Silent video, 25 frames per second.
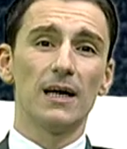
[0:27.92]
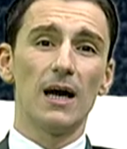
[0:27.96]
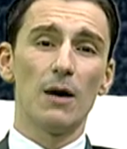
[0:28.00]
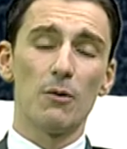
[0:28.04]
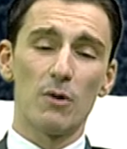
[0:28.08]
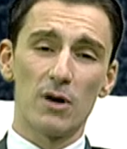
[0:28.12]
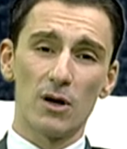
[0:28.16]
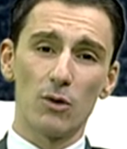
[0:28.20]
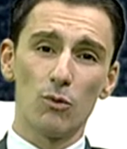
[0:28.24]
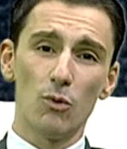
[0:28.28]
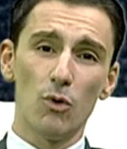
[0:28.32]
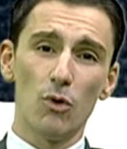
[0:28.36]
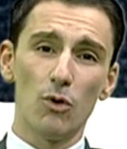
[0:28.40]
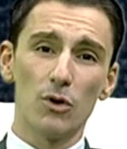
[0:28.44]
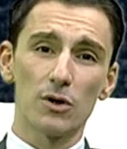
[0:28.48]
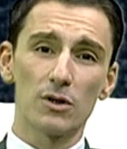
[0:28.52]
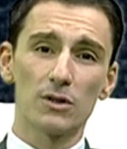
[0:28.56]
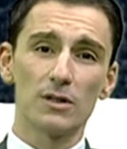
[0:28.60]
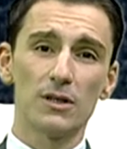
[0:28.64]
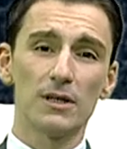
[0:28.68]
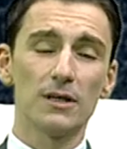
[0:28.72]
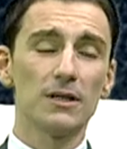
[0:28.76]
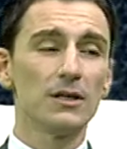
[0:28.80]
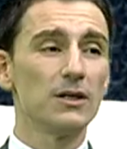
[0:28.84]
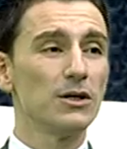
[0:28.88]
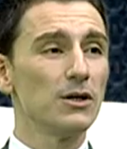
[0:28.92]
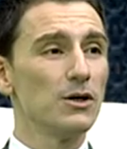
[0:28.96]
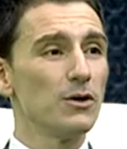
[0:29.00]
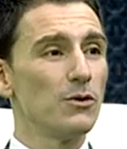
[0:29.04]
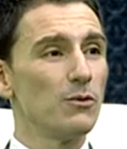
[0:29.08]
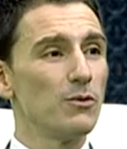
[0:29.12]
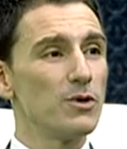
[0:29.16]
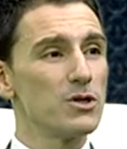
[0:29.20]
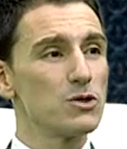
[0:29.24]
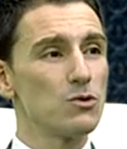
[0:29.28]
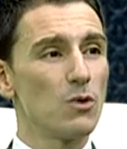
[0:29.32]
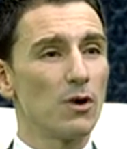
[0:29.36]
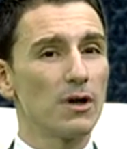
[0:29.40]
our award,
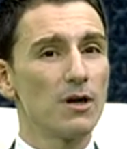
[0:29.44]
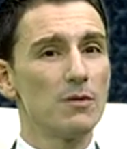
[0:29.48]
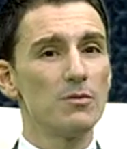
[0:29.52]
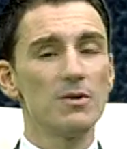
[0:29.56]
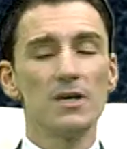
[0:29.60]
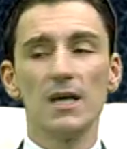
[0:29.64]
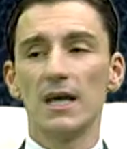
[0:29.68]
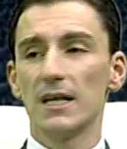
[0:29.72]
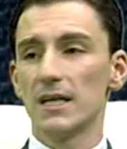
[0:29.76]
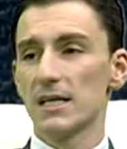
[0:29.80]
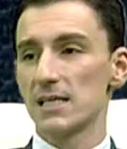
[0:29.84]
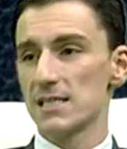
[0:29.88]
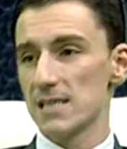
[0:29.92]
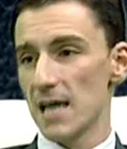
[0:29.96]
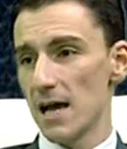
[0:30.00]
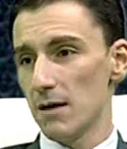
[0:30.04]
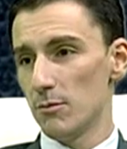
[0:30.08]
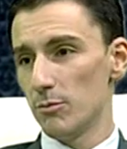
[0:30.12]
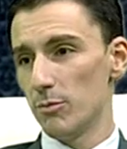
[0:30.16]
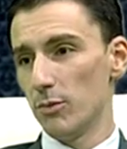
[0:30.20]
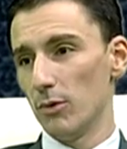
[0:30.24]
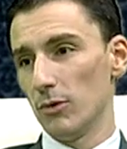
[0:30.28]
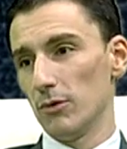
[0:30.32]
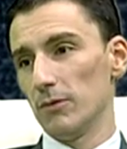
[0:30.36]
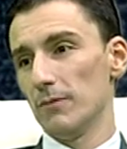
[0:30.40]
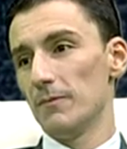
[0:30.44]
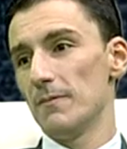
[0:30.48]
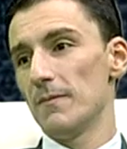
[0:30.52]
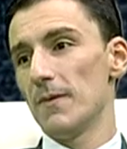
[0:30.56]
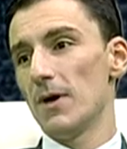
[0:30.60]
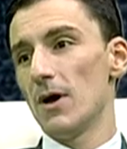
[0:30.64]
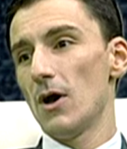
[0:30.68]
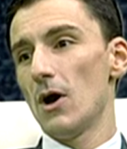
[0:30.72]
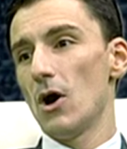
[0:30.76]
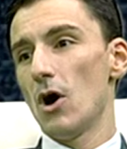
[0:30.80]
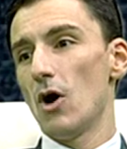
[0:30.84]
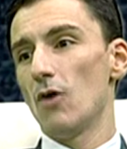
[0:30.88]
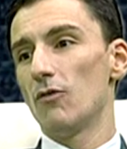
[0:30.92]
which want to be an example
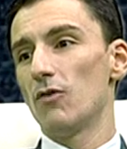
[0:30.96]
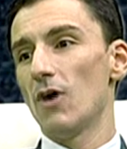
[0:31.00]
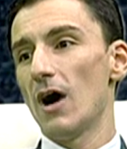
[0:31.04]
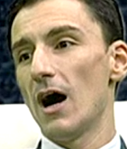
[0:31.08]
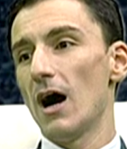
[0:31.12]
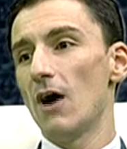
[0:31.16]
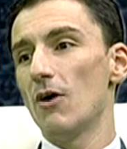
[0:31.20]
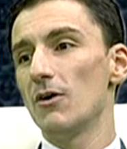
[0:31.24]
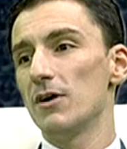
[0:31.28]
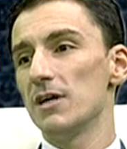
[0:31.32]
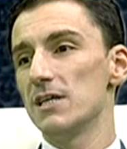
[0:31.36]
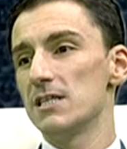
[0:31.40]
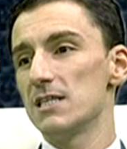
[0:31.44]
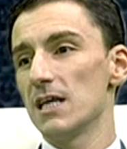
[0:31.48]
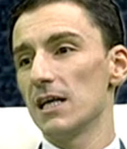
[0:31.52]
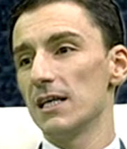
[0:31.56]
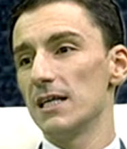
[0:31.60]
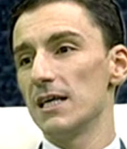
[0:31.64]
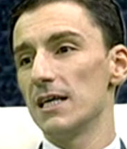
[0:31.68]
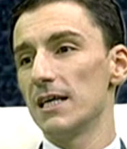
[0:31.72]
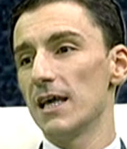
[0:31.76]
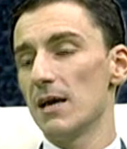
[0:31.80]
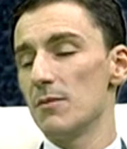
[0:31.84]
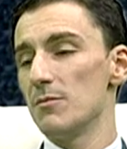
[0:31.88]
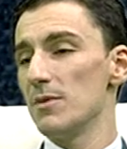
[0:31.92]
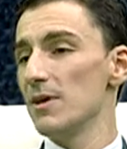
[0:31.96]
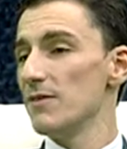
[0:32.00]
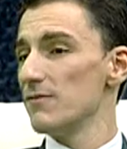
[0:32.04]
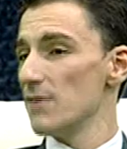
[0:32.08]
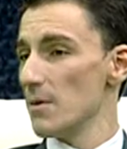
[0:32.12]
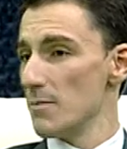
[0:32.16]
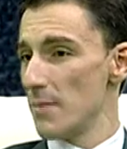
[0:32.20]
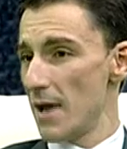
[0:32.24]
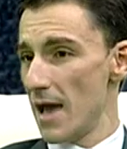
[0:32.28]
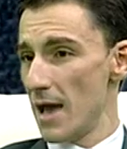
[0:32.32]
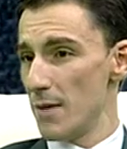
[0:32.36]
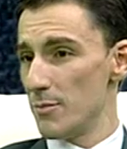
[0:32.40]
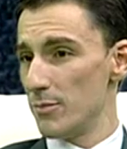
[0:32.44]
of how Italy can be
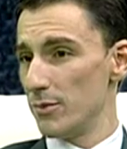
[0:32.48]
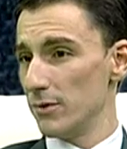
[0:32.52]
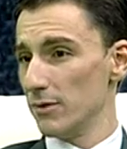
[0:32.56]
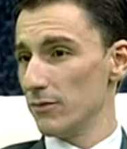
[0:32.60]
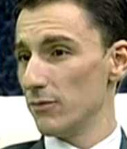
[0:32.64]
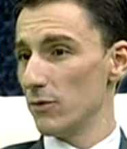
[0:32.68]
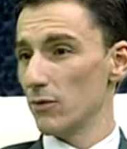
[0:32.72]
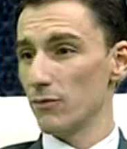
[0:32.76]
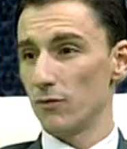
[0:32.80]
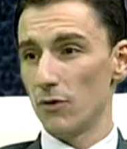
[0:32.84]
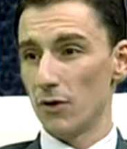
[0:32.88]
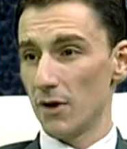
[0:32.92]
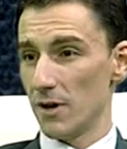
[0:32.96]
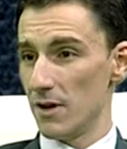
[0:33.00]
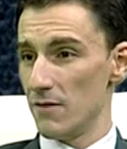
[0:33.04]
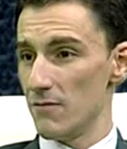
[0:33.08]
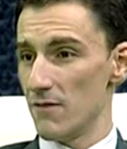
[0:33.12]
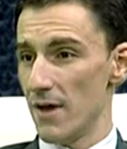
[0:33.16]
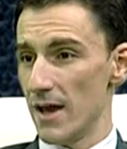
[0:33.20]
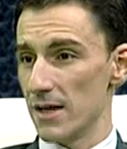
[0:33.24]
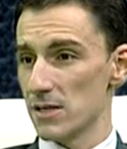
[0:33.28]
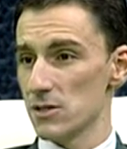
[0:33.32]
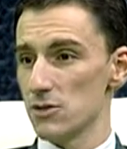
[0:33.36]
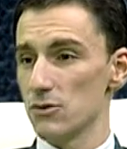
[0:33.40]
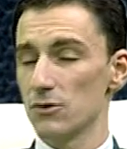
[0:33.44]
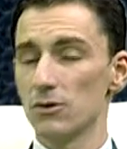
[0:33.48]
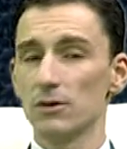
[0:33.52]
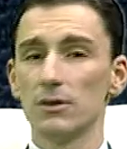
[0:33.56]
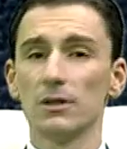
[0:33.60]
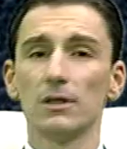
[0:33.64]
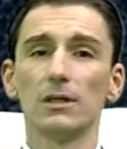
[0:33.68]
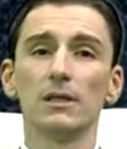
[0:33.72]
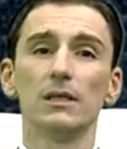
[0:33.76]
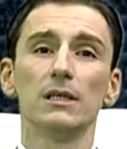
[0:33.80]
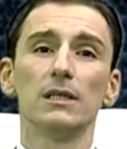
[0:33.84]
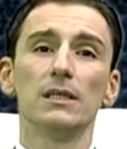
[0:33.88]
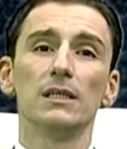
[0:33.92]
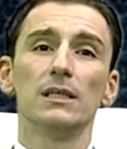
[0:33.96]
the map for foreign investor.
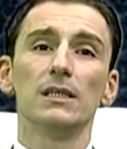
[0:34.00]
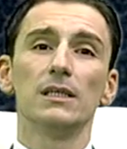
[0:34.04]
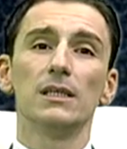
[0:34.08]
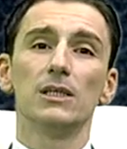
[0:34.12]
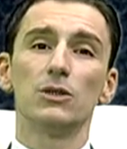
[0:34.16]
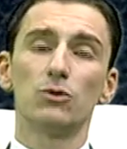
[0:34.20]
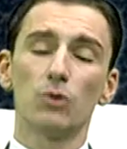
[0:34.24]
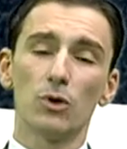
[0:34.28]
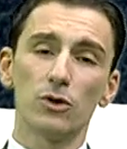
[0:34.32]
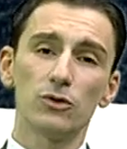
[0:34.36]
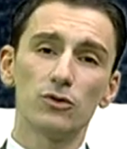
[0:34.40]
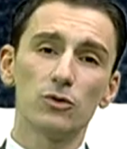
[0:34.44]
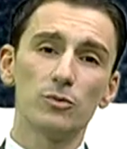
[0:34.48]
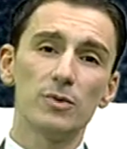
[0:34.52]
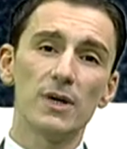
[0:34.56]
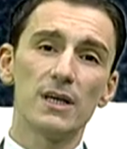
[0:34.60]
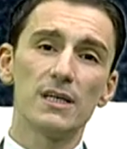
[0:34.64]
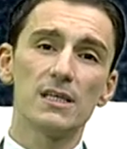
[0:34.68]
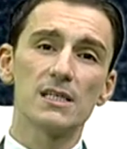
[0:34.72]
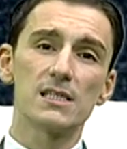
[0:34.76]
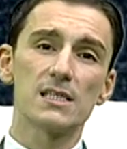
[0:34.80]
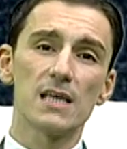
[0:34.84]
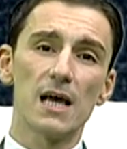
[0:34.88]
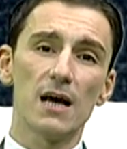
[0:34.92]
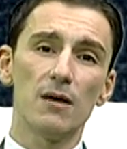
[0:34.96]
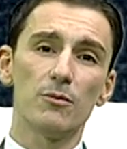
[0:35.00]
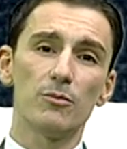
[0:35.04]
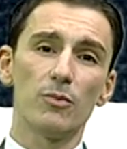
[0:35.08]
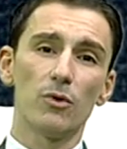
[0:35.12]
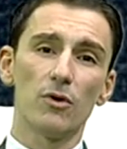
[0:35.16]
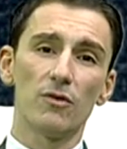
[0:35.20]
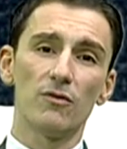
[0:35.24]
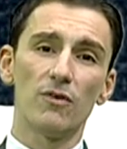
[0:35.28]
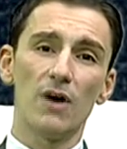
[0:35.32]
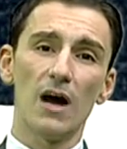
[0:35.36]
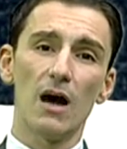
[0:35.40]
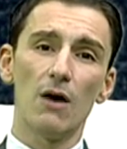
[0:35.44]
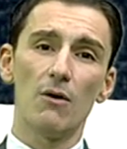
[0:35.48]
It wants to be an
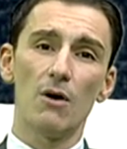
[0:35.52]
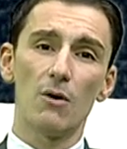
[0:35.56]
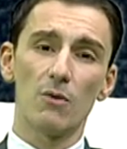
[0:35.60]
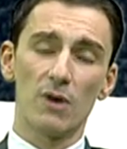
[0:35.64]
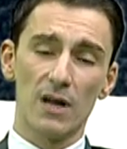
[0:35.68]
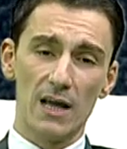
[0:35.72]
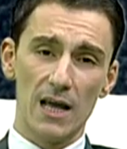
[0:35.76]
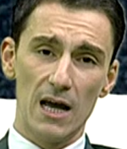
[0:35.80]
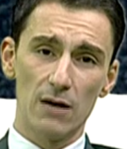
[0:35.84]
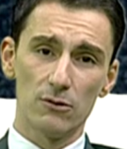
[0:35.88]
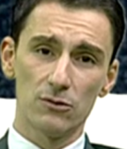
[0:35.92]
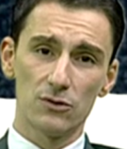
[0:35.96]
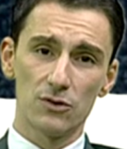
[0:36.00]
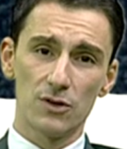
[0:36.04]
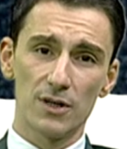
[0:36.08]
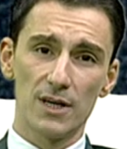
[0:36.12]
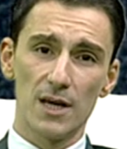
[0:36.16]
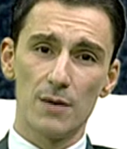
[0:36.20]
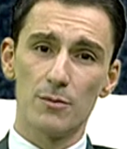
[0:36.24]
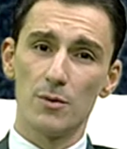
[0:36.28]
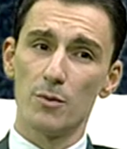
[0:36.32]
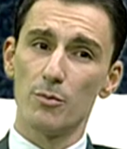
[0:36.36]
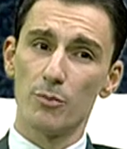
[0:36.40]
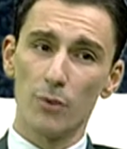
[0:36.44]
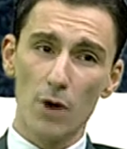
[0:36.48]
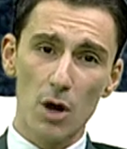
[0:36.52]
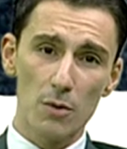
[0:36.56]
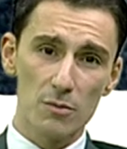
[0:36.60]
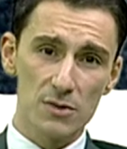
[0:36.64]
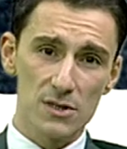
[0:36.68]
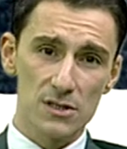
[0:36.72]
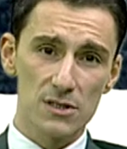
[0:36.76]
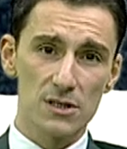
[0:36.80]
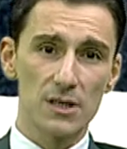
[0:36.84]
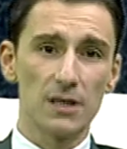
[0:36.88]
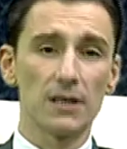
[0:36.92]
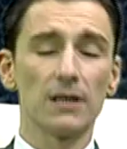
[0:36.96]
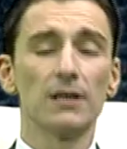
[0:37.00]
example of how our country can be
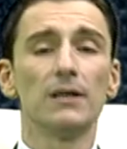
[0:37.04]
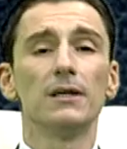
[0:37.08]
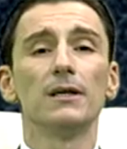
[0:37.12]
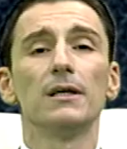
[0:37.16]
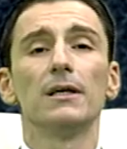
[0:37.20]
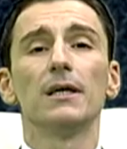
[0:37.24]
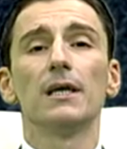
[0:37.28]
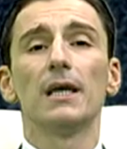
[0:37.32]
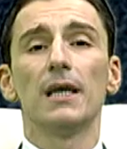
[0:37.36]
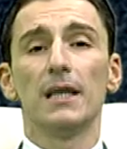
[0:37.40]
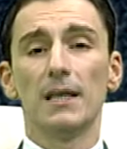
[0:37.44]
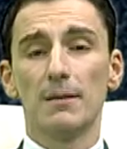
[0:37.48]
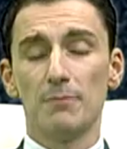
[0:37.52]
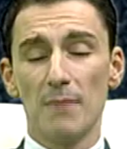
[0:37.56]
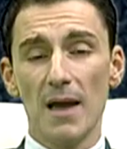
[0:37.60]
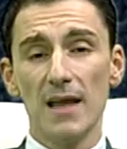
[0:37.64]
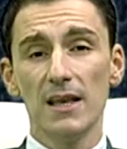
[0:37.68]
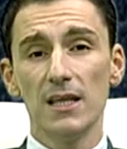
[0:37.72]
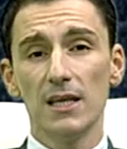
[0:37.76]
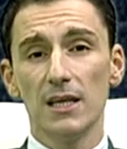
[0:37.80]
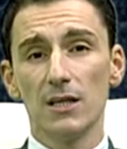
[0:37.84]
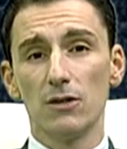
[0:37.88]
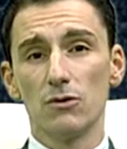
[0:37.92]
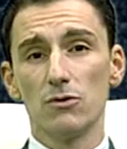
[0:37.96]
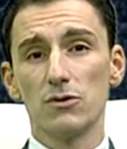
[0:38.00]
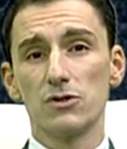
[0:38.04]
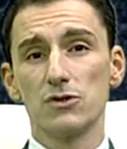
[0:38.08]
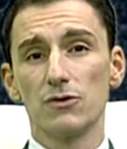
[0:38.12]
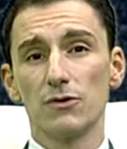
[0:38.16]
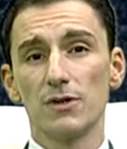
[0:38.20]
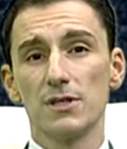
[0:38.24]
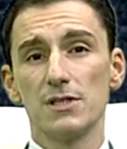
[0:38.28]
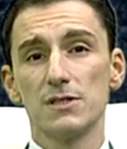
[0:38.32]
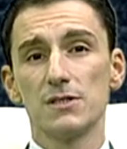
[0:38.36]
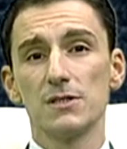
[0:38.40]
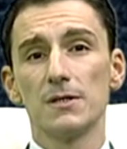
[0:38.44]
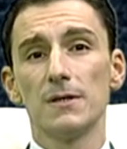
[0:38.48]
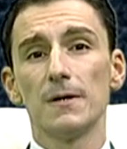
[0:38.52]
promising in many
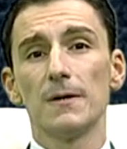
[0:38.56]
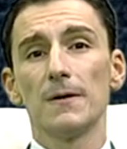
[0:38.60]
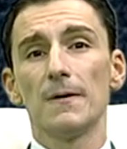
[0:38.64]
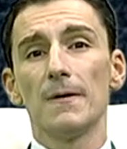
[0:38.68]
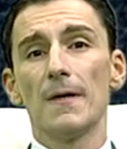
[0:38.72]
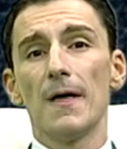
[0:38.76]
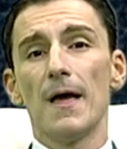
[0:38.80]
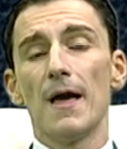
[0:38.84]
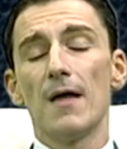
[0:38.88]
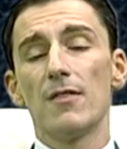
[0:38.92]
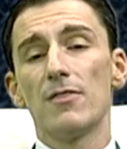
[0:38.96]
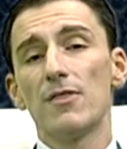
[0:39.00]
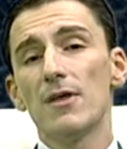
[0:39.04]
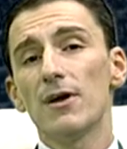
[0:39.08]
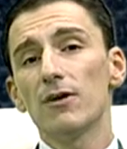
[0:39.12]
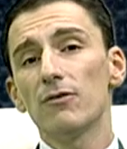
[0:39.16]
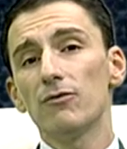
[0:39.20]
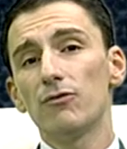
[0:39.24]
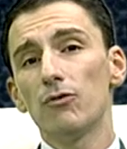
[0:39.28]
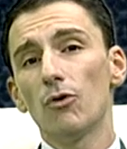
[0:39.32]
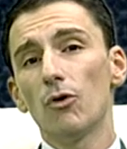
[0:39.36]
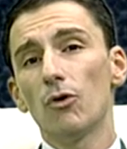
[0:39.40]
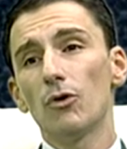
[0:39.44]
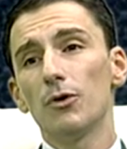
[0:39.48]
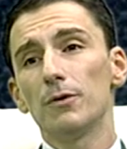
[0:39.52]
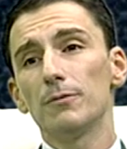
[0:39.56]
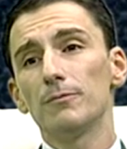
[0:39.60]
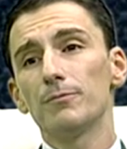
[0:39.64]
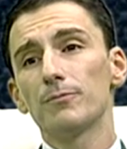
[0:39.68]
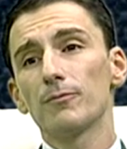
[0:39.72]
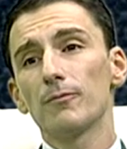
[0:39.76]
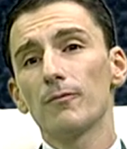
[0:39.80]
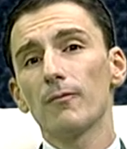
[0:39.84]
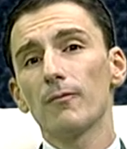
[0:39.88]
industries, and therefore